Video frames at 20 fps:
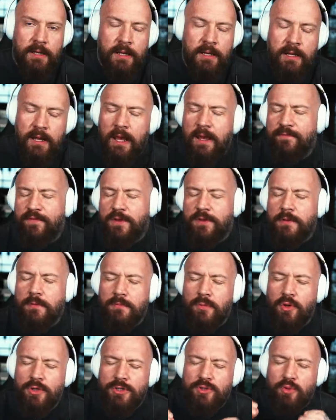And even the
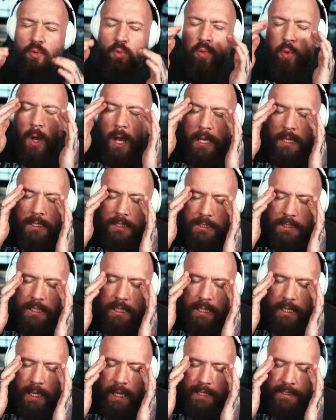most
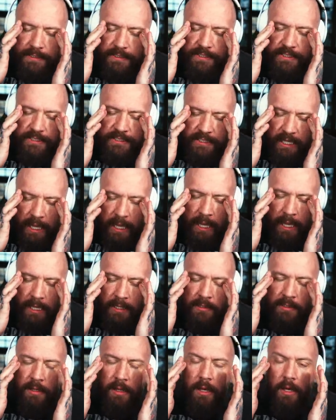wildly
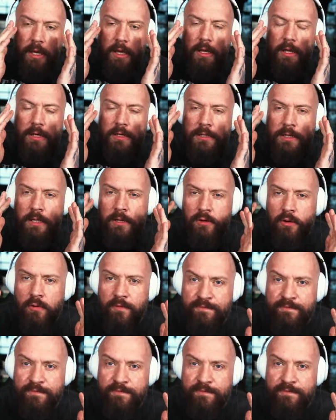insane, you know,